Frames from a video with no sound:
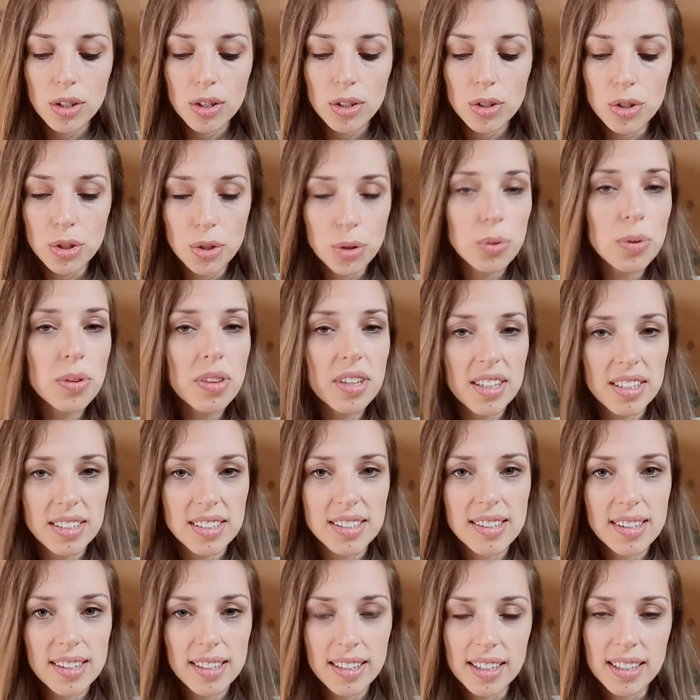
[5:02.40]
do these
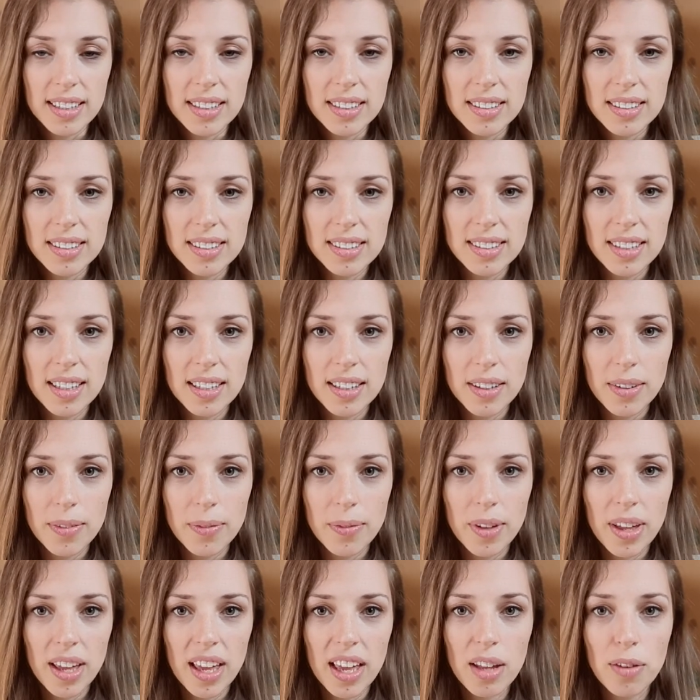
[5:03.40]
things,
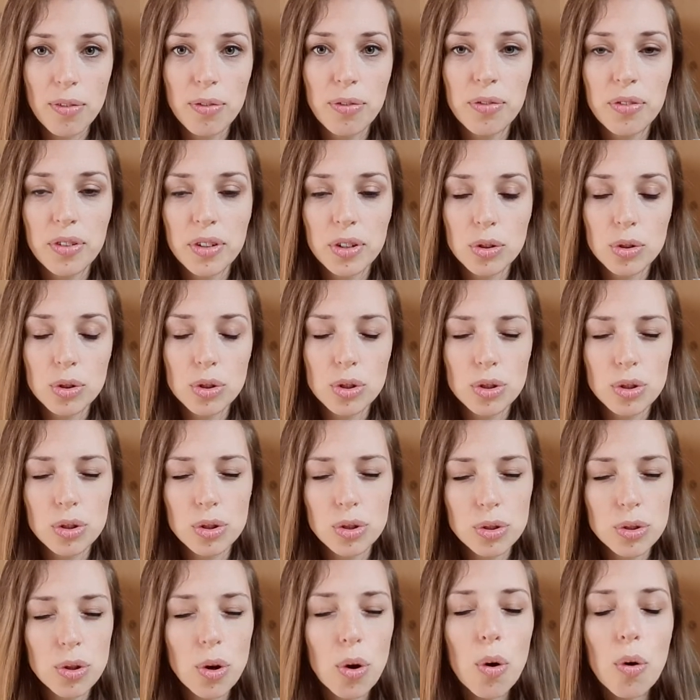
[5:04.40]
it feels
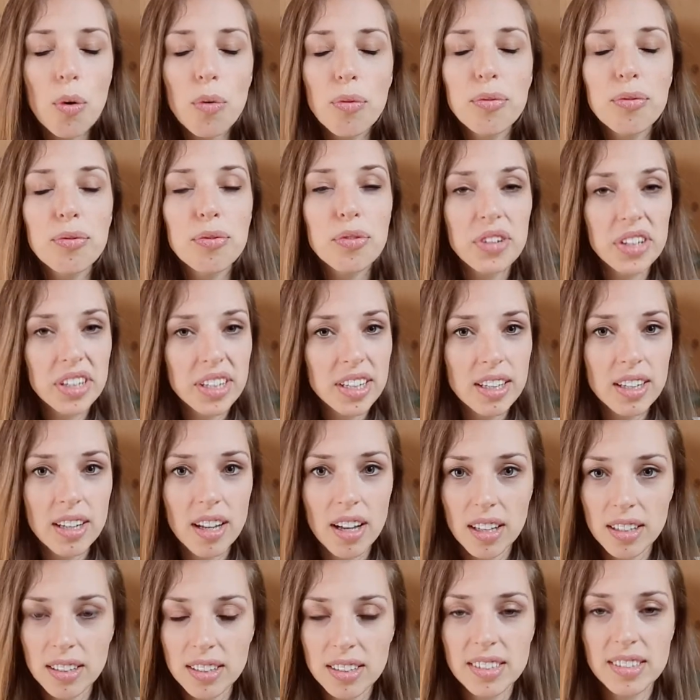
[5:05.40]
so freaking
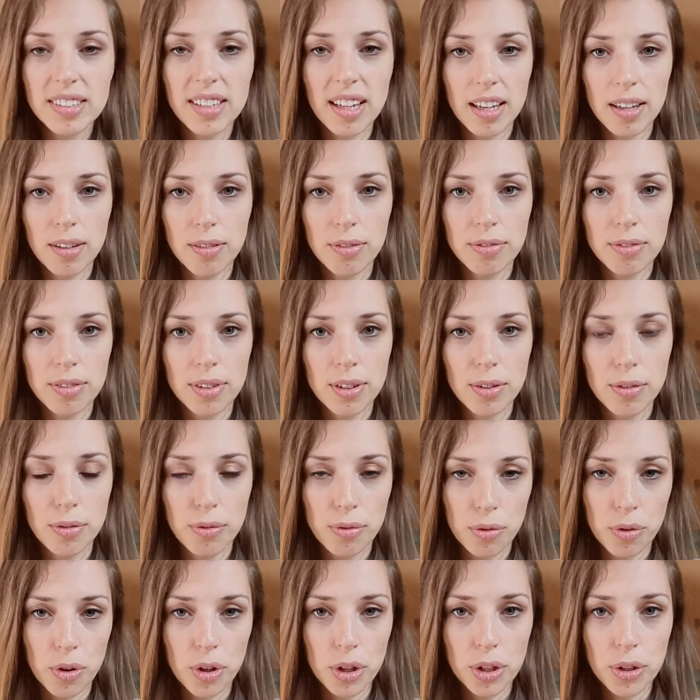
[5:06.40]
unsafe
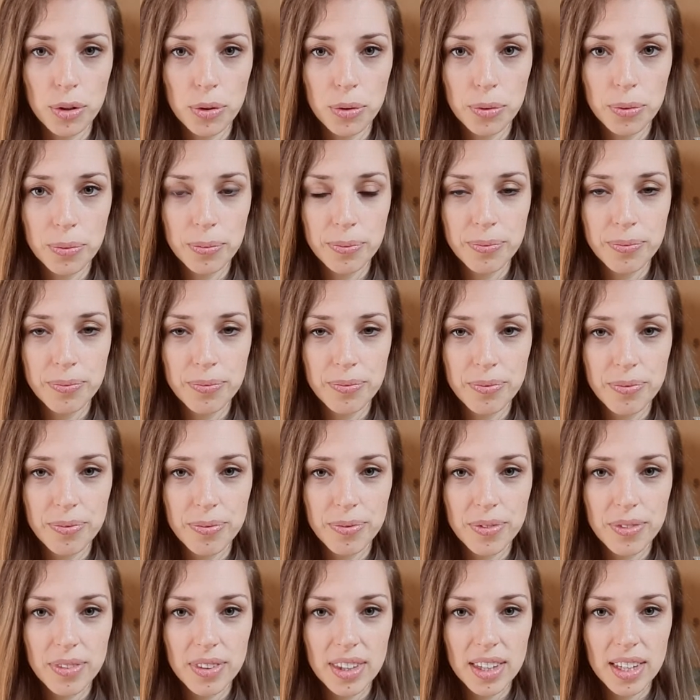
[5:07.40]
for you.
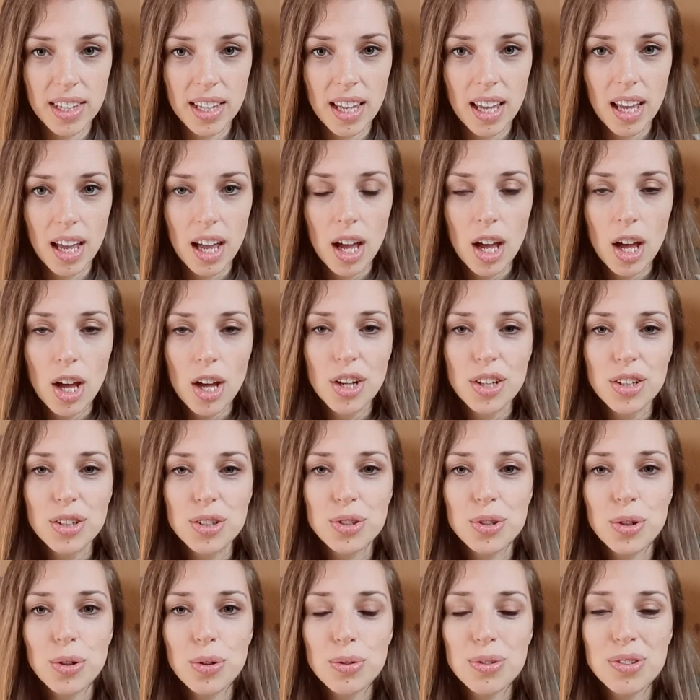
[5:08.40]

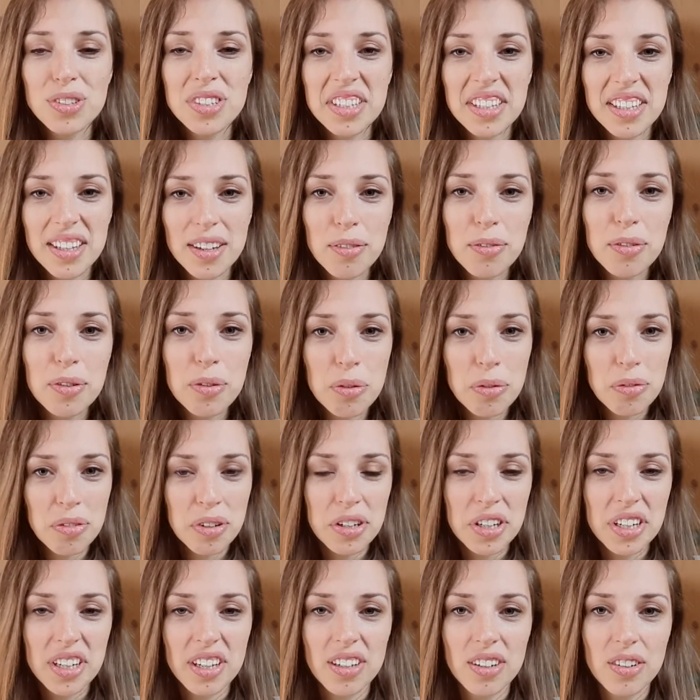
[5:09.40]
So to give you a
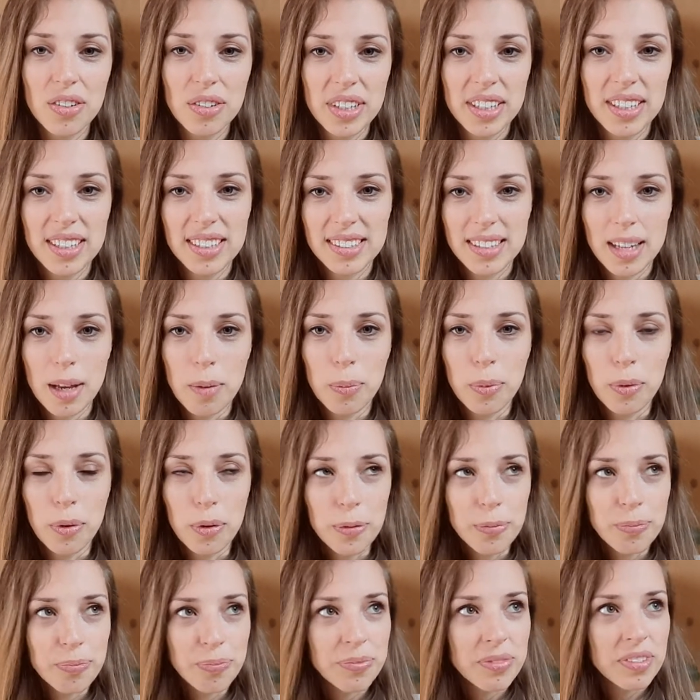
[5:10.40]
very concrete
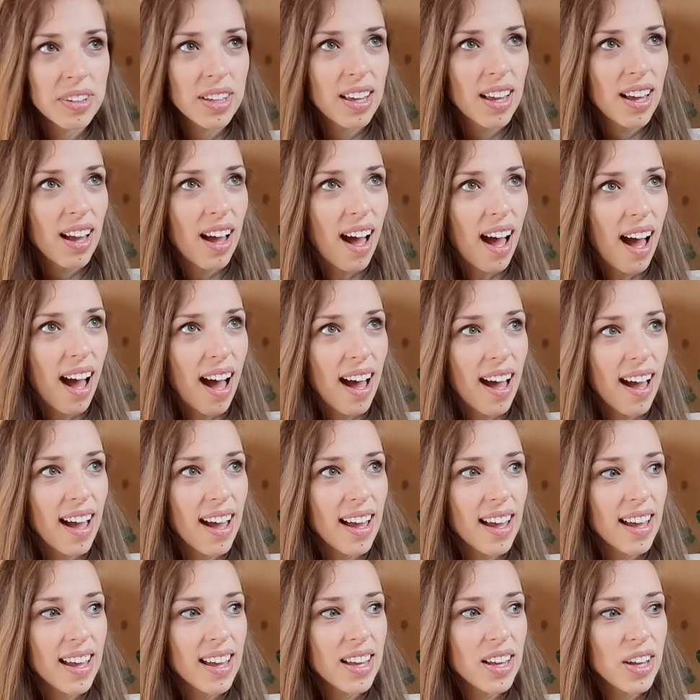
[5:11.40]
example,
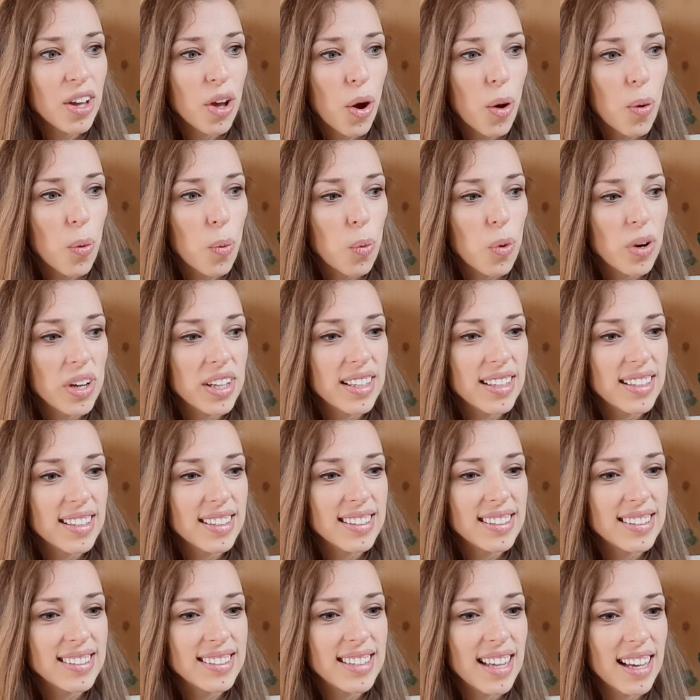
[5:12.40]
I
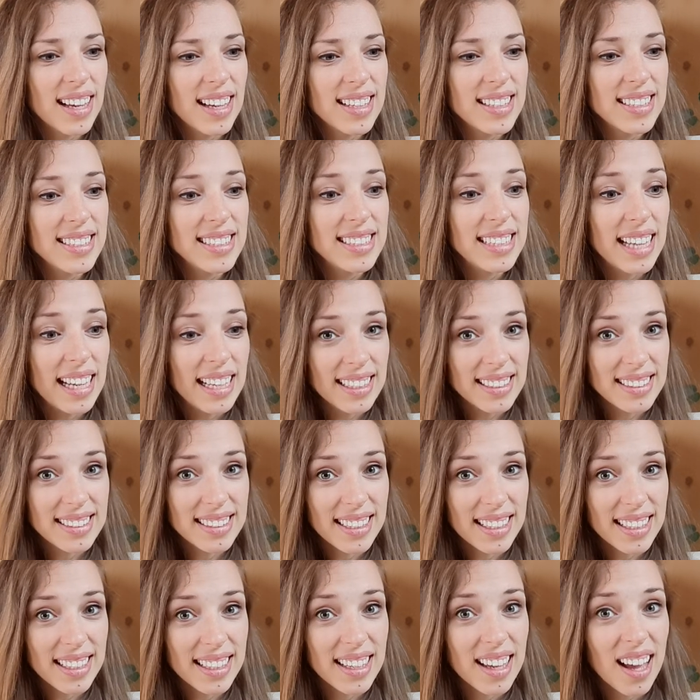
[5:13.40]
was
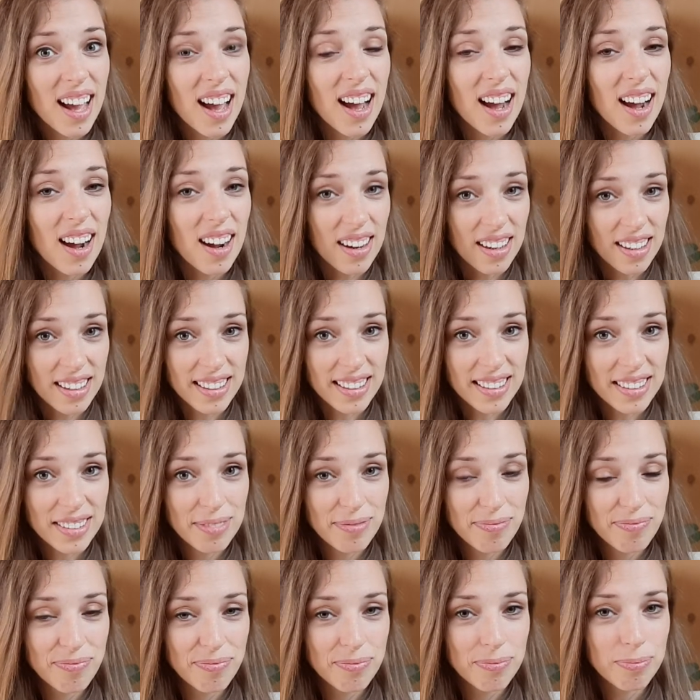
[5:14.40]
dating
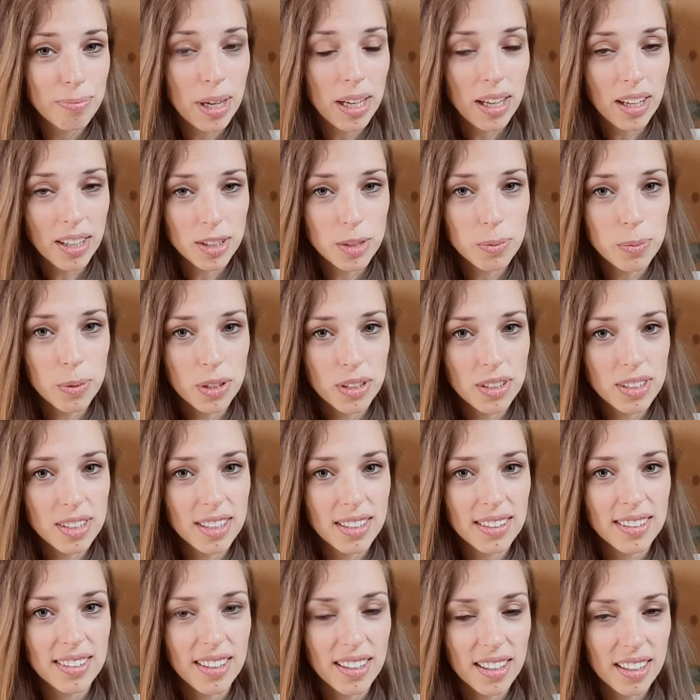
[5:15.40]
Aryan, my husband.
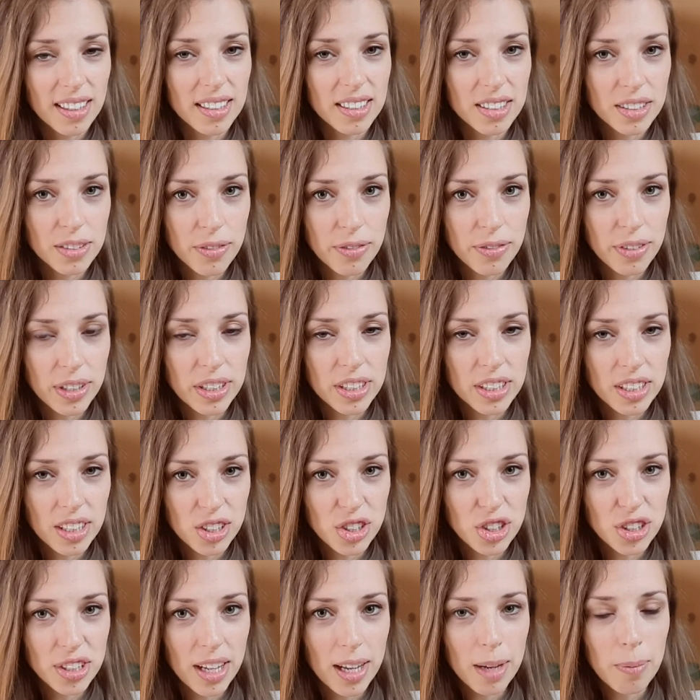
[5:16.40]
Aryan is a very
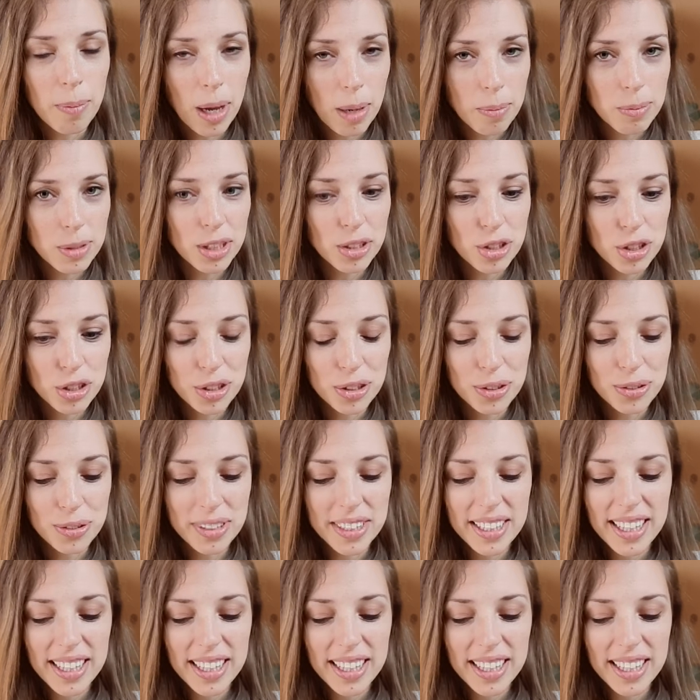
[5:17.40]
Dutch name. I'm Dutch too.